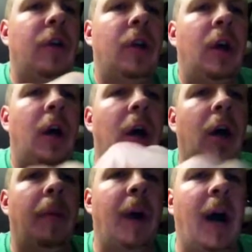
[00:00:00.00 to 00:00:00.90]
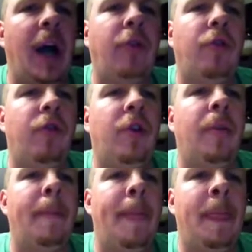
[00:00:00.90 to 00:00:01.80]

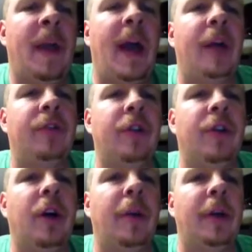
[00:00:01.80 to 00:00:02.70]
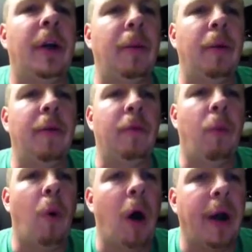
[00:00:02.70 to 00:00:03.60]
Hydrogen has an atomic number of
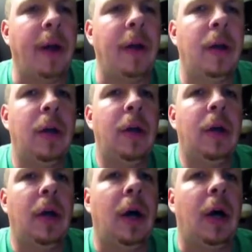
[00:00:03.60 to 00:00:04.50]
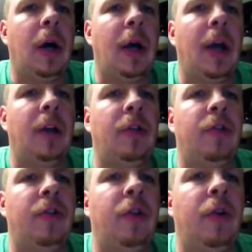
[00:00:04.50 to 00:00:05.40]
1, and
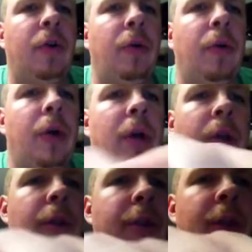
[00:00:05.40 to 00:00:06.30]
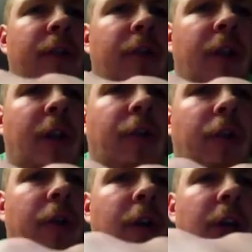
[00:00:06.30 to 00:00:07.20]
so this
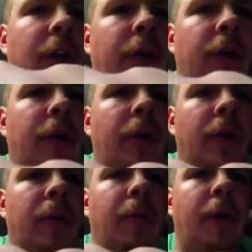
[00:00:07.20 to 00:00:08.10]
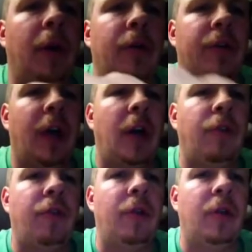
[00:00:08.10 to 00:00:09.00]
electron here belongs to
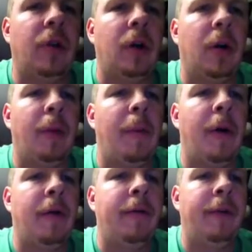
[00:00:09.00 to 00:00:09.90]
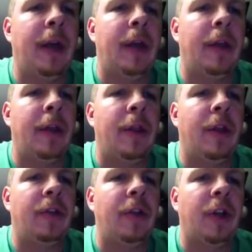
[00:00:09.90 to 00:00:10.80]
hydrogen up above, and
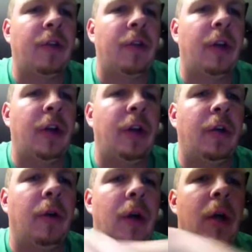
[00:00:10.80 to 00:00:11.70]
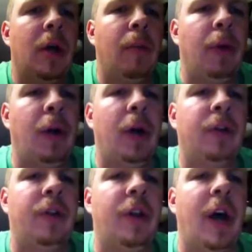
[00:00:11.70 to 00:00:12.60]
this electron here
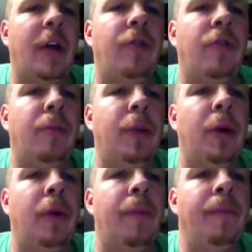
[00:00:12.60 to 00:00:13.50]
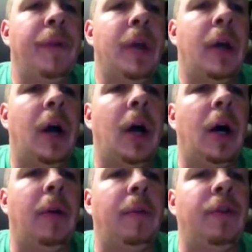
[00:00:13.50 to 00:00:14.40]
belongs to the hydrogen below.
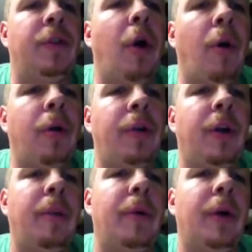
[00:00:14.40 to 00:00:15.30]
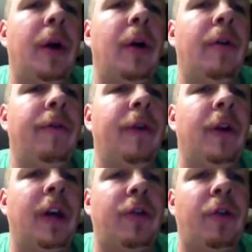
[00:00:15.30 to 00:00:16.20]
Total number of
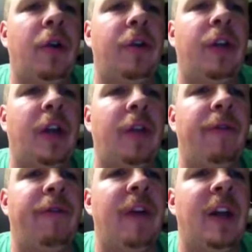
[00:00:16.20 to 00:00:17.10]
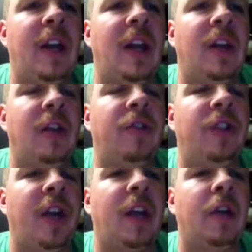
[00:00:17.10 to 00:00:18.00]
electrons that can fit in the
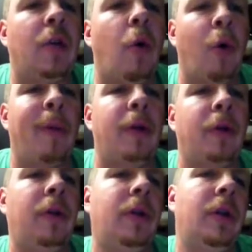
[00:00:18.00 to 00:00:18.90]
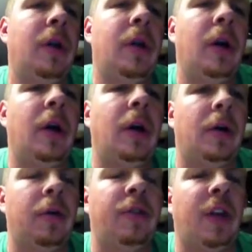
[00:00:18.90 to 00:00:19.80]
second orbital
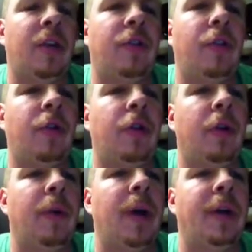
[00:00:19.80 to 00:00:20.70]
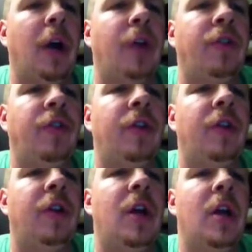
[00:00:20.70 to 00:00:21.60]
or second circle around the
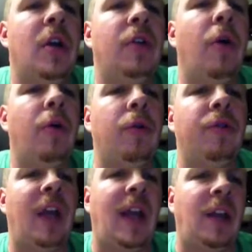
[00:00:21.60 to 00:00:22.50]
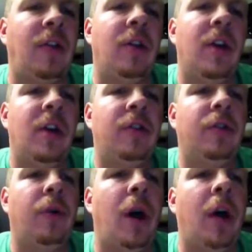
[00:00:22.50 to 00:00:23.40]
oxygen totals 8.
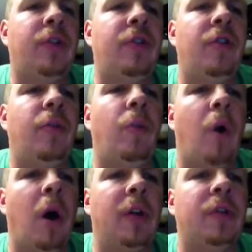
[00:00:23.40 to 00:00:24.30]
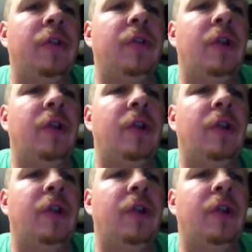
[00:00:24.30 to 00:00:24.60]
So oxygen wants